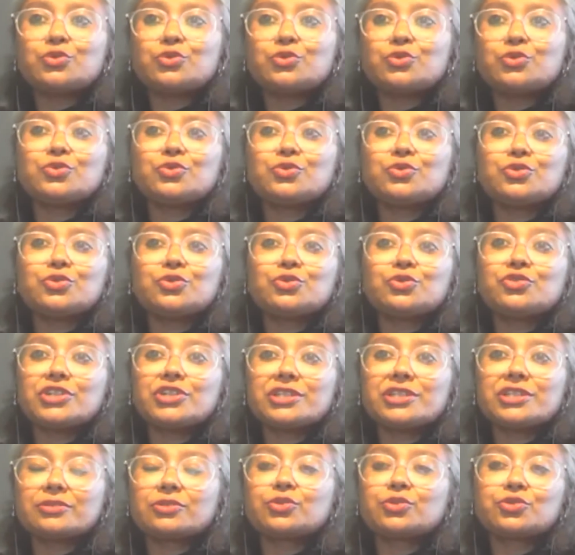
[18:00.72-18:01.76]
to do
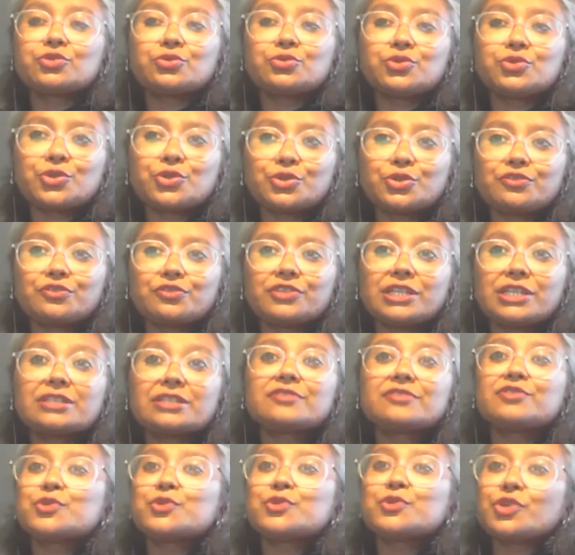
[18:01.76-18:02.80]
sort of
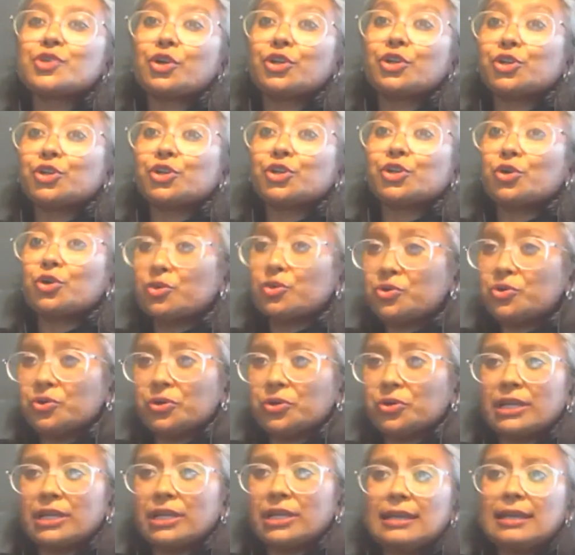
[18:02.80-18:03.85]
interviews on your own.